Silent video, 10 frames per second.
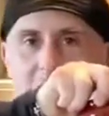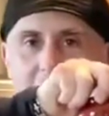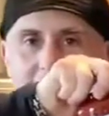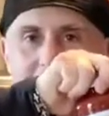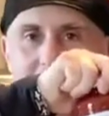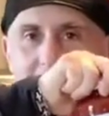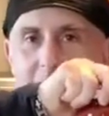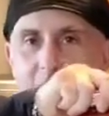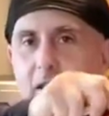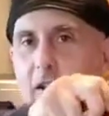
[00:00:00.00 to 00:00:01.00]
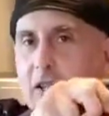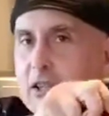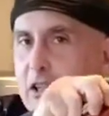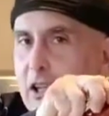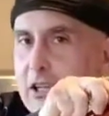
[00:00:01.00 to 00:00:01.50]
of sauce.
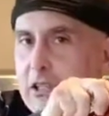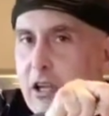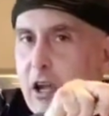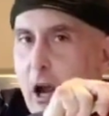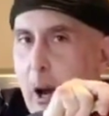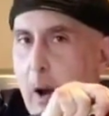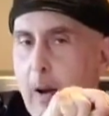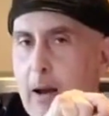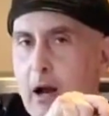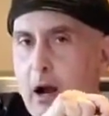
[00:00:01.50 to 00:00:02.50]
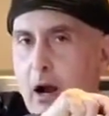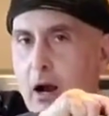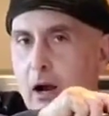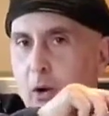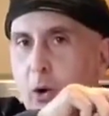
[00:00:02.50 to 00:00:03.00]
Listen to this.
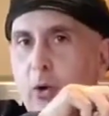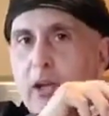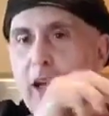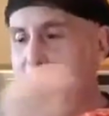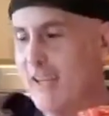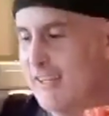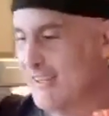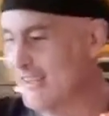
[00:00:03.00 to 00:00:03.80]
Oh yeah,